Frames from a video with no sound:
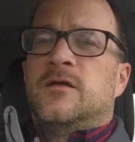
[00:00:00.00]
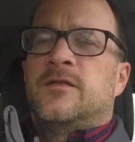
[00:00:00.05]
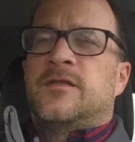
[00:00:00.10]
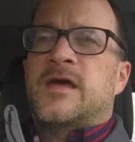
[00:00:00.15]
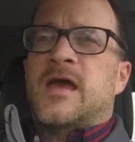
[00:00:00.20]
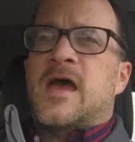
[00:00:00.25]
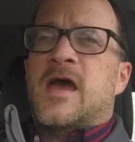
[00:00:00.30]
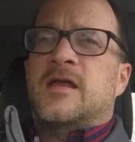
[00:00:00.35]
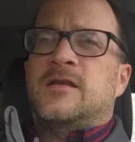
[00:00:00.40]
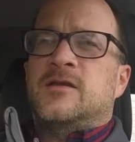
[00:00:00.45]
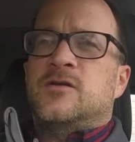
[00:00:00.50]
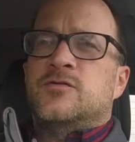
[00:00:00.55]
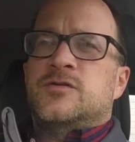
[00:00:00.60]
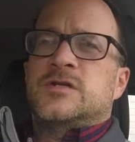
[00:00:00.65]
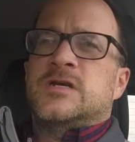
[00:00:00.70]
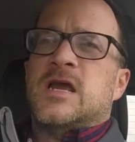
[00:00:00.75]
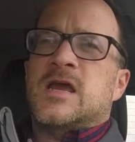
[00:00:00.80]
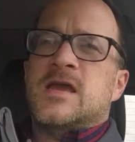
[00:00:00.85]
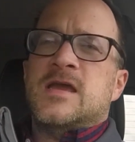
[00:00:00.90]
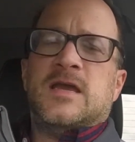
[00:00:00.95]
that you
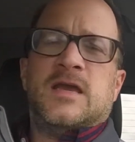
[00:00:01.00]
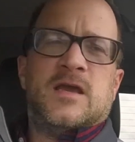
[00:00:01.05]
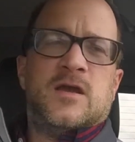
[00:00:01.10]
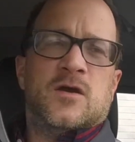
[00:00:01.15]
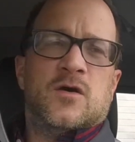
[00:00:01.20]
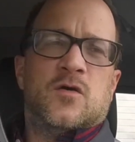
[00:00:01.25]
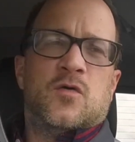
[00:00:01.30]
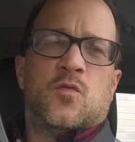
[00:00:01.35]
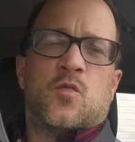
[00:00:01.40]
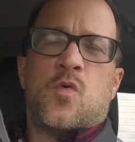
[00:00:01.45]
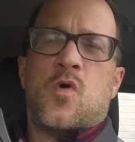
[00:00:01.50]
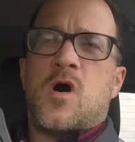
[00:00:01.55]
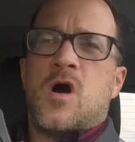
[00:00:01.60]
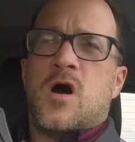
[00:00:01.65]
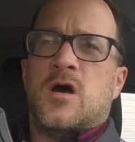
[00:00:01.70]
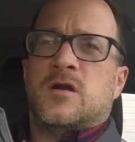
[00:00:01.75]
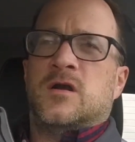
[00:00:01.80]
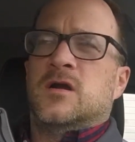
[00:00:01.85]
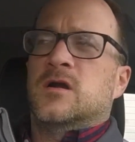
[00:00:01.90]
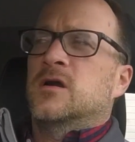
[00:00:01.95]
take
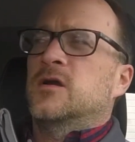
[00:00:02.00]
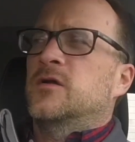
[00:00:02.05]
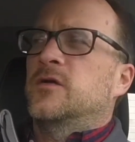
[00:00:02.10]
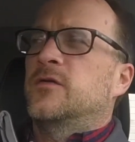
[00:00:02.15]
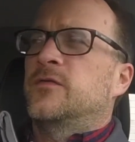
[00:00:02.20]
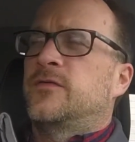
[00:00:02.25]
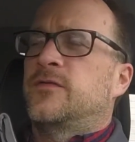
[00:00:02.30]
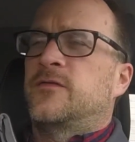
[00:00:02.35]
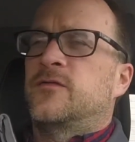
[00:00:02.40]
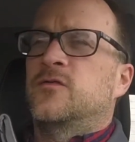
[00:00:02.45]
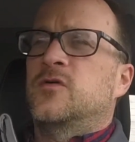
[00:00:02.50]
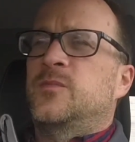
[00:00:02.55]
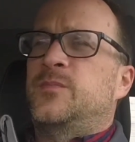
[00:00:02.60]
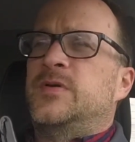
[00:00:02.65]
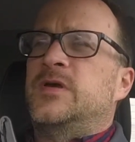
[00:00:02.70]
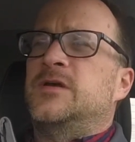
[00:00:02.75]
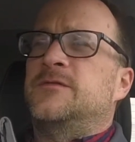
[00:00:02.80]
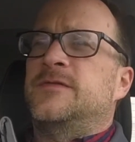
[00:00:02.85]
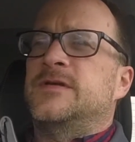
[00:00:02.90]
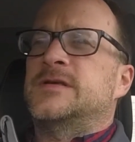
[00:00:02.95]
water through a
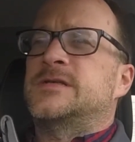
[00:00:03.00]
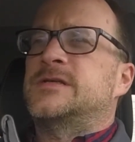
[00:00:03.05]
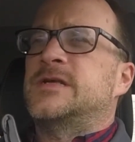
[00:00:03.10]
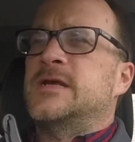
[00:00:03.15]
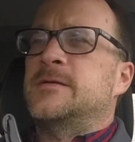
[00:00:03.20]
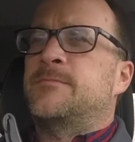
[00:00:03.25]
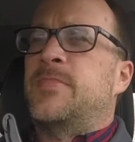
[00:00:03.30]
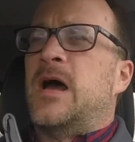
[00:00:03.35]
PVC